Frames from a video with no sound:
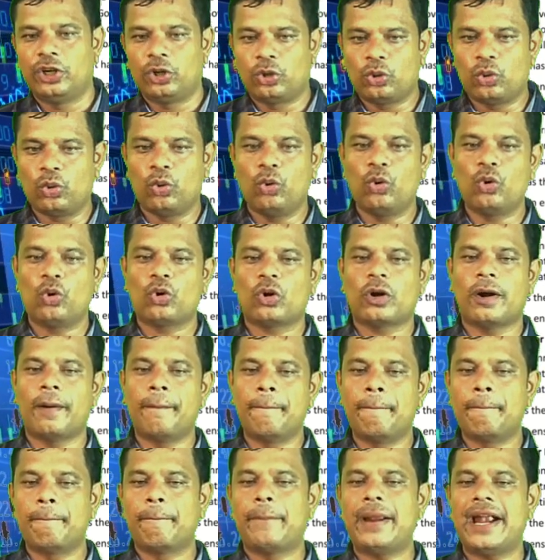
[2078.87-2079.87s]
to
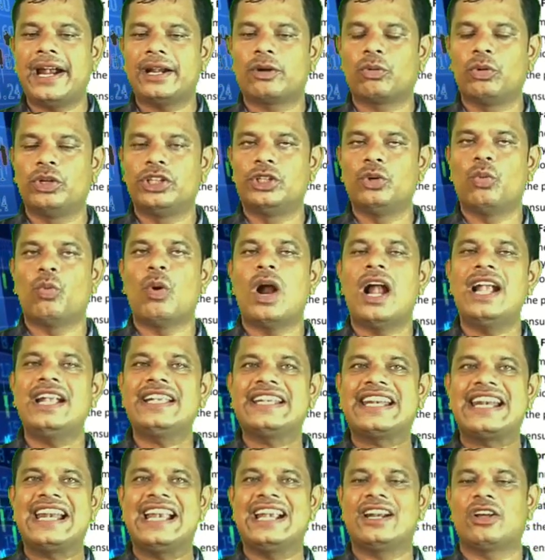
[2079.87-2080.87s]
compete with the
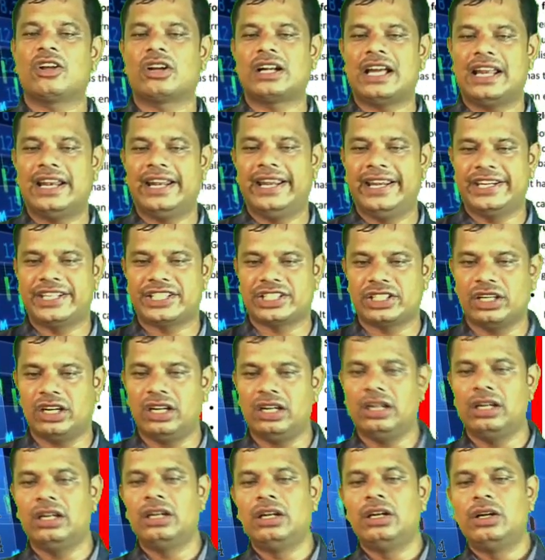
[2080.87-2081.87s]
World Trade
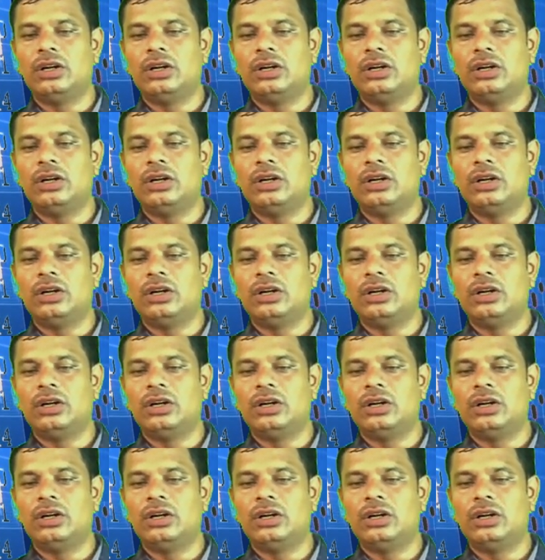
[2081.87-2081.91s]
Organization